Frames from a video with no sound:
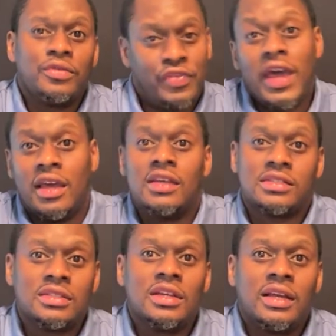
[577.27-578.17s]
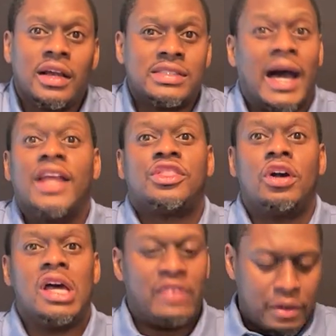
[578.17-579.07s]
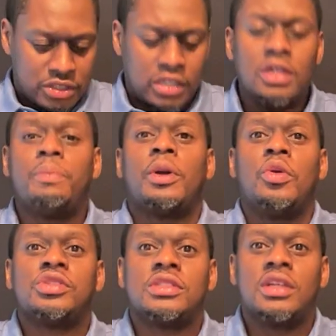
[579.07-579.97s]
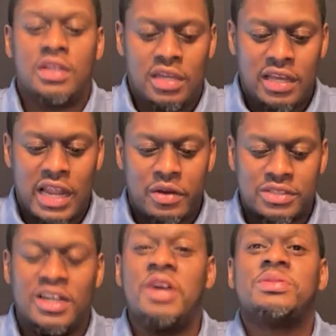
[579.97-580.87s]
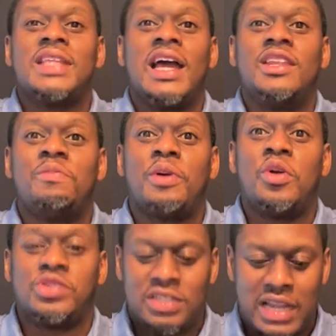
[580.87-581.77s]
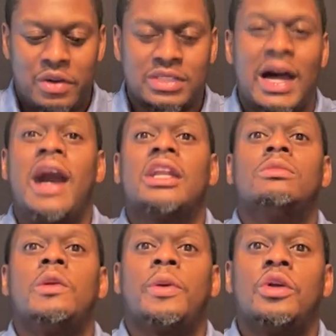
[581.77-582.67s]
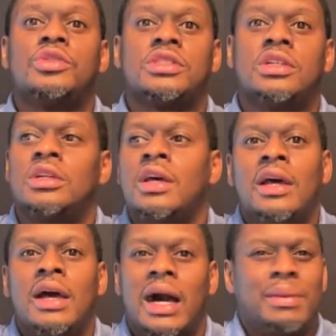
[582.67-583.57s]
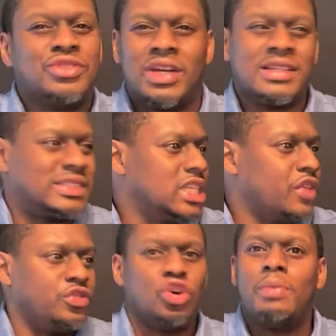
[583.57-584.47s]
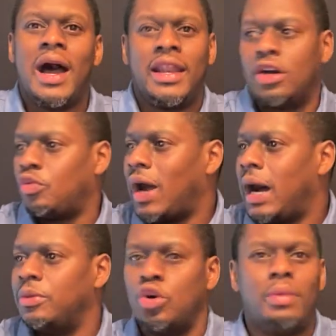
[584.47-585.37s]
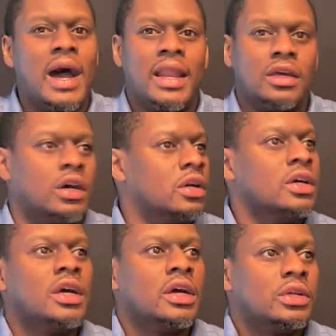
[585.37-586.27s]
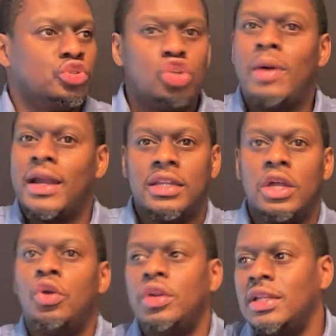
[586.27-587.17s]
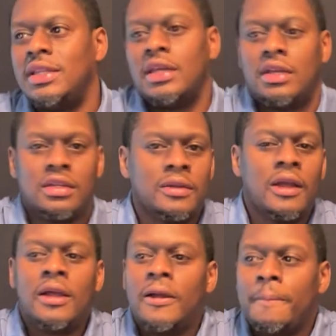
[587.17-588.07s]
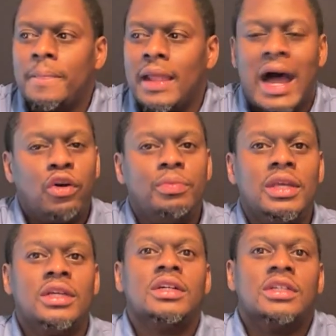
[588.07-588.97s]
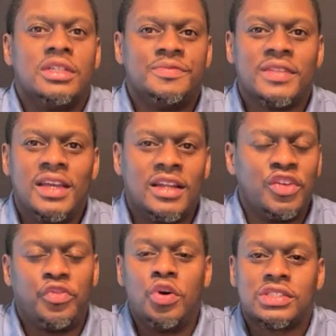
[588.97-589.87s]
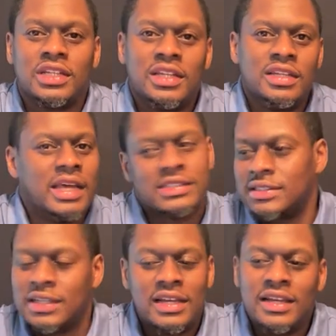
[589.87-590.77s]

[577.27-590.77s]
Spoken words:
Fast. Because I thought if I was a good person and I was an upstanding person, I was an honorable person, I'm not trying to steal from nobody or rob nobody or do nobody dirty, then I would be good. And unfortunately, that's